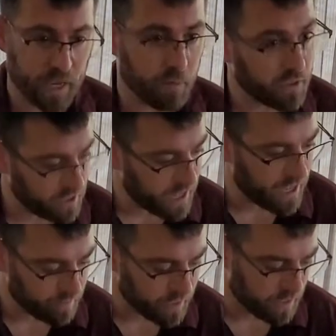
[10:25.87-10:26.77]
we get with
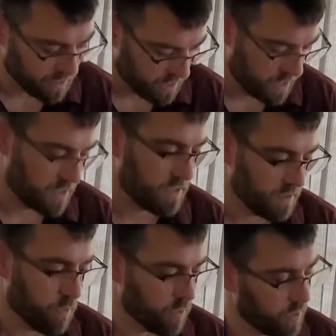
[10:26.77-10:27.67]
anatomy,
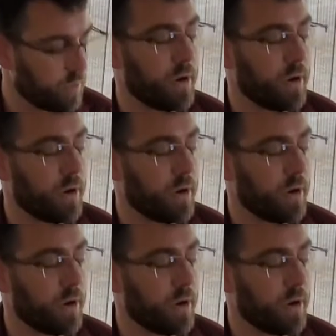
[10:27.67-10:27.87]
the more